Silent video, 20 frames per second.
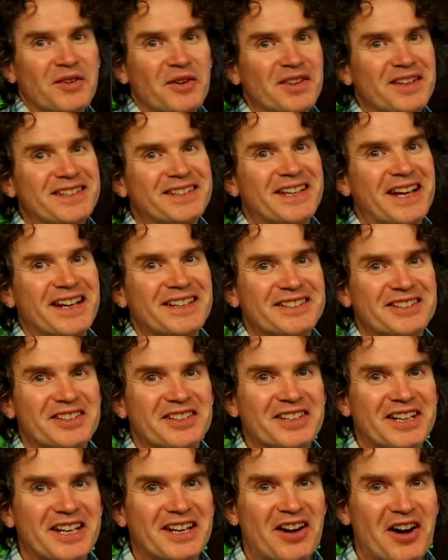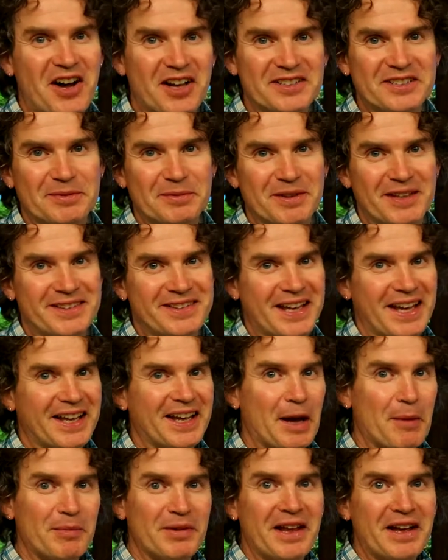these guys are looking awesome in the
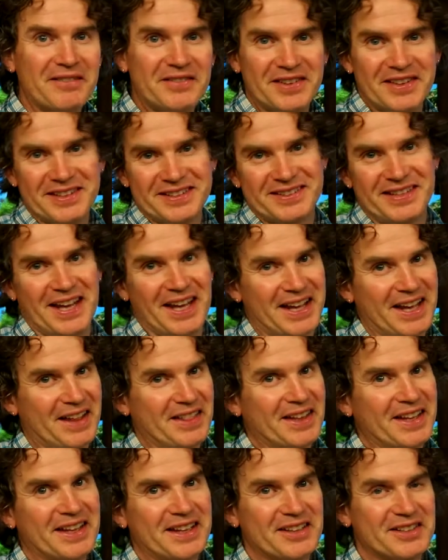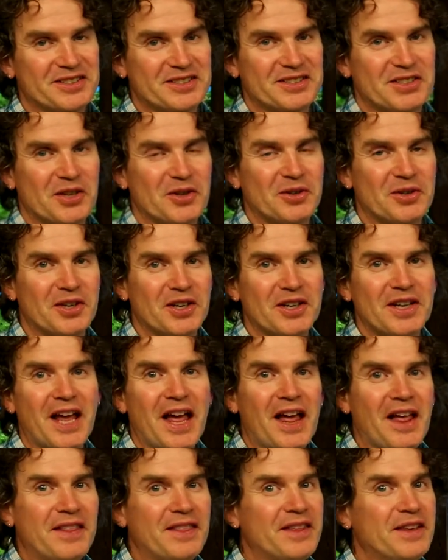tank. I'm loving this tank. I think it looks so good.
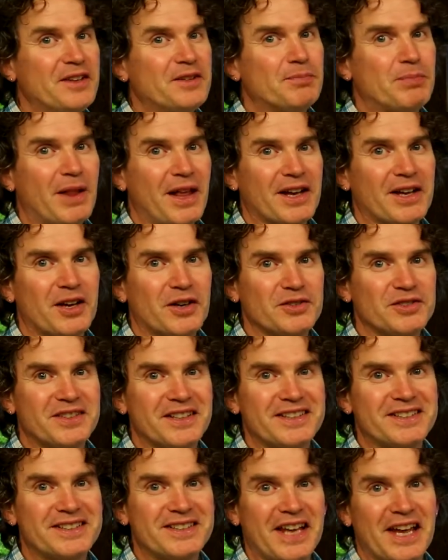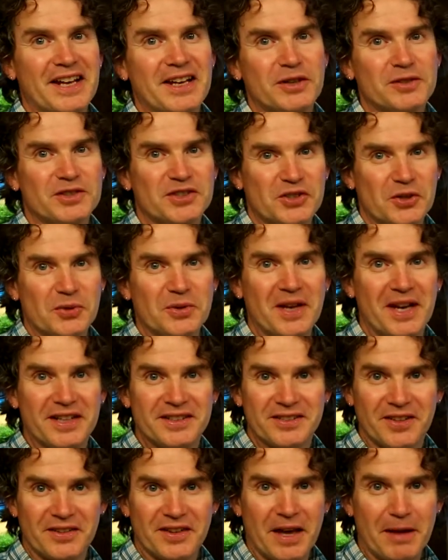These plecos, they stand out so
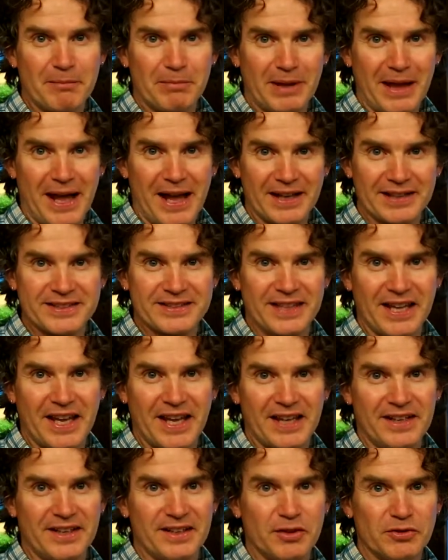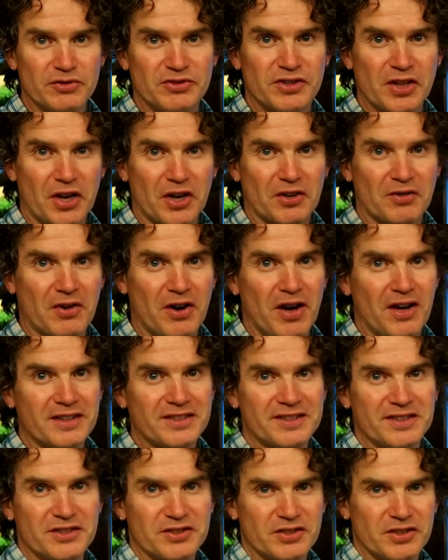nice on that black sand and those dark
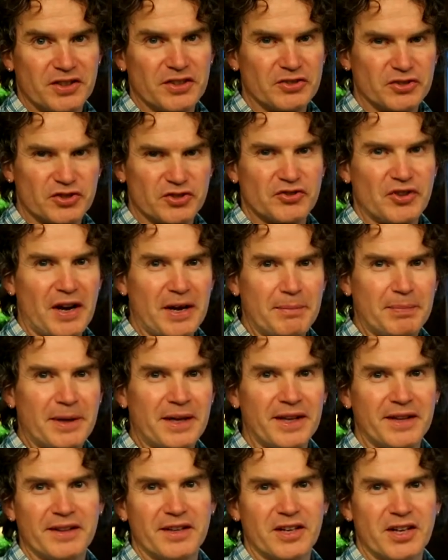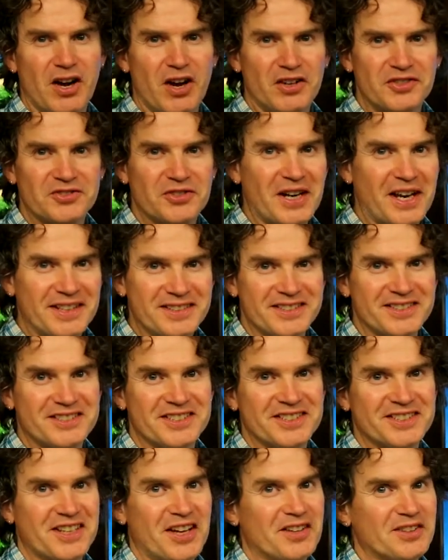rocks. This, their striping and the contrast is
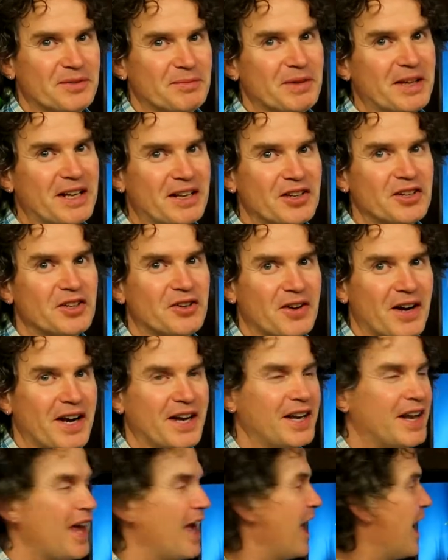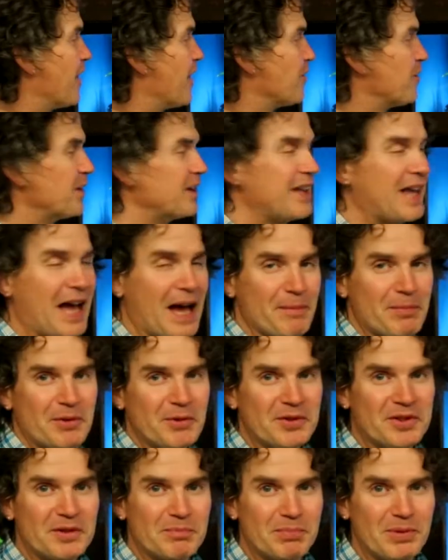just awesome. They look great really happy
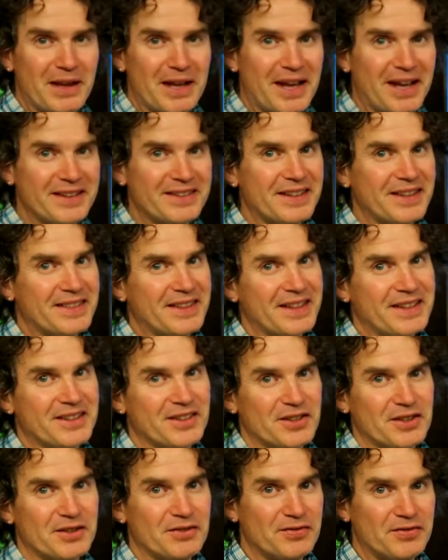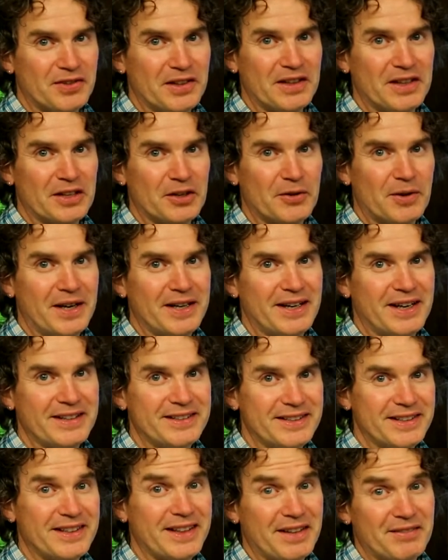with the plants. I think they're gonna fill in quite
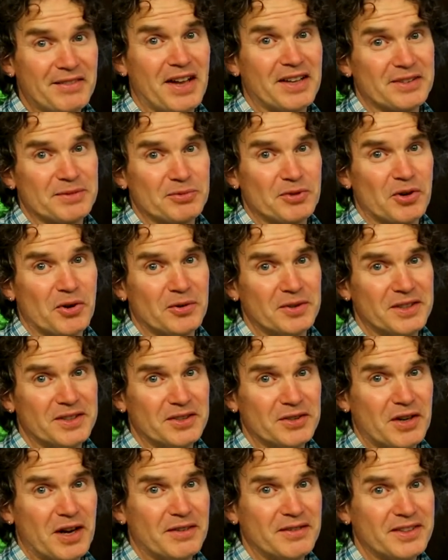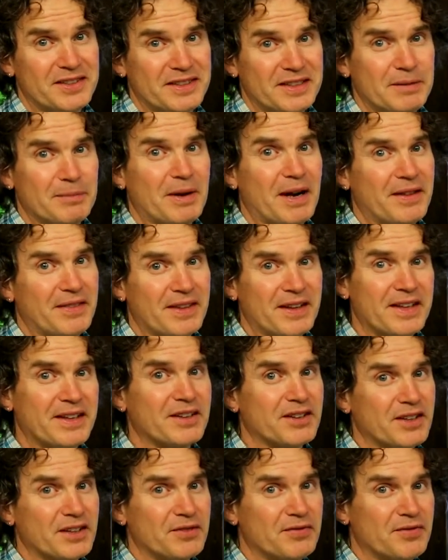nicely. They've got some growing to do obviously, but I think
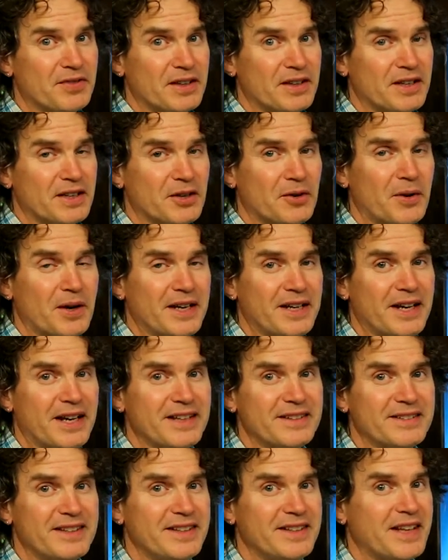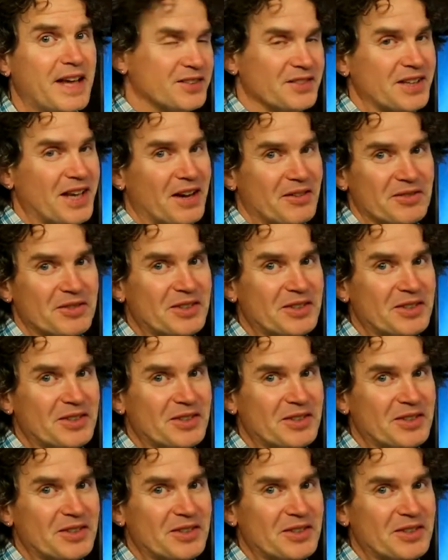they're gonna fill in quite nicely. So yeah,